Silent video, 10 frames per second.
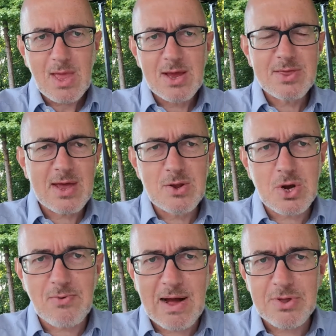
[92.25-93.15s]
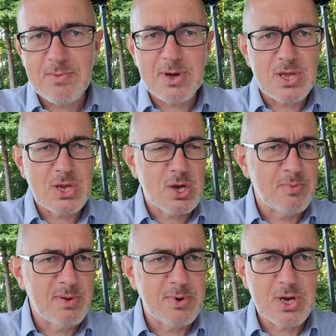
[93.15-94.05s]
You then look around. There'll be a
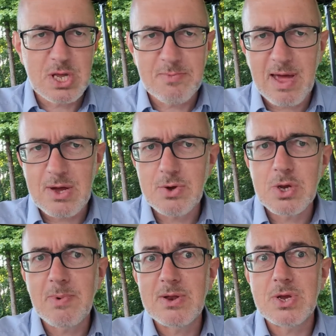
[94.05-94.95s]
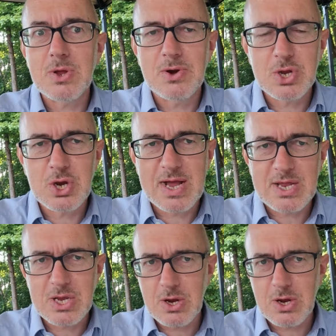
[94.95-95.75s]
couple of boys at the back who just might have started chatting.